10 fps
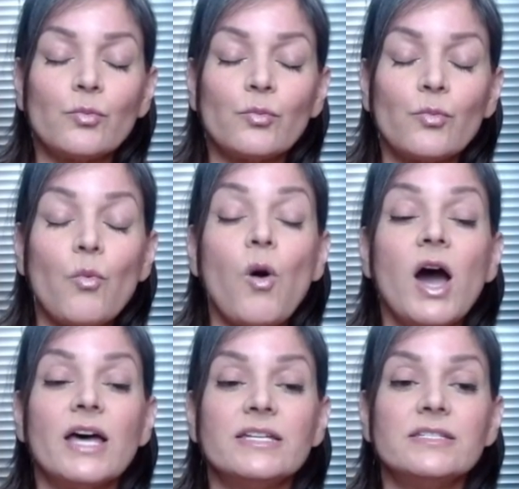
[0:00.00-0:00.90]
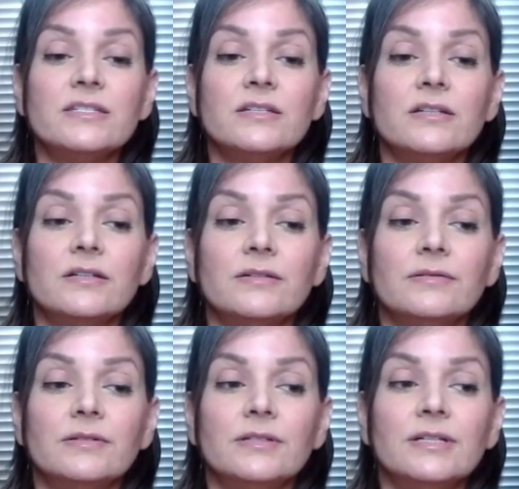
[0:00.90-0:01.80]
was
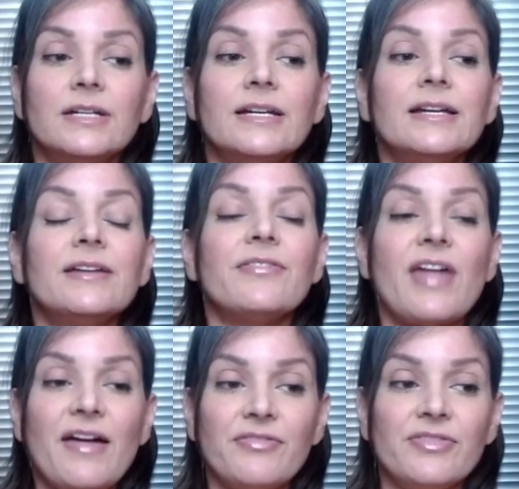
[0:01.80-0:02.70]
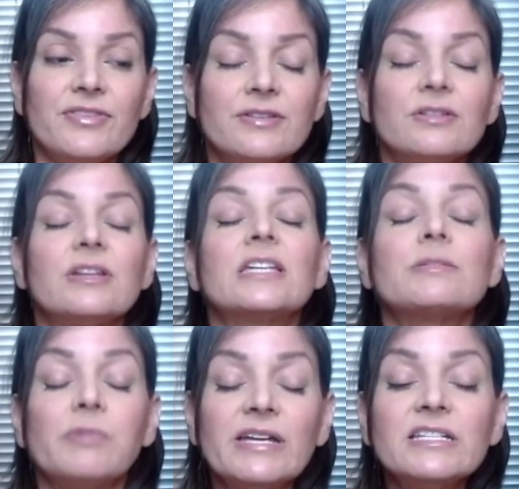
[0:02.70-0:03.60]
that
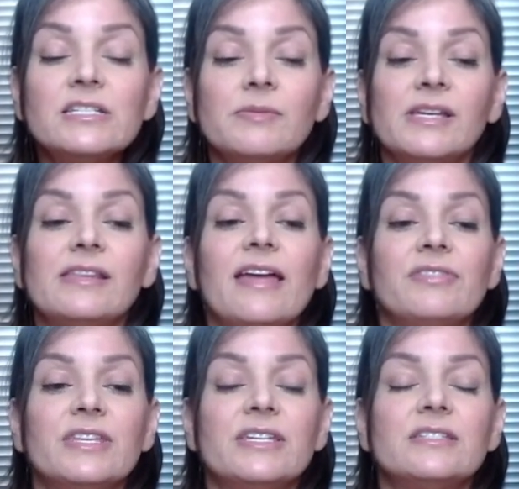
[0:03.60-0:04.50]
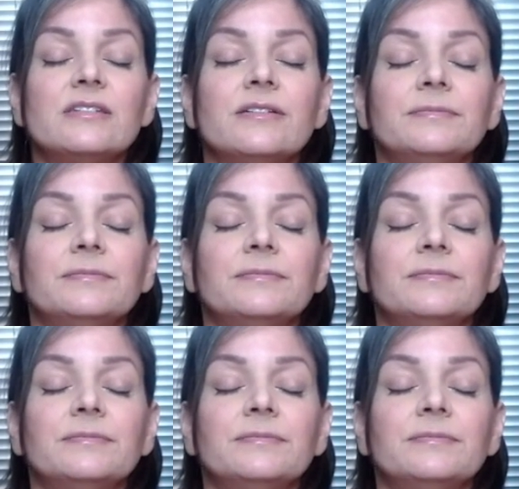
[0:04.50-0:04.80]
explained to me that this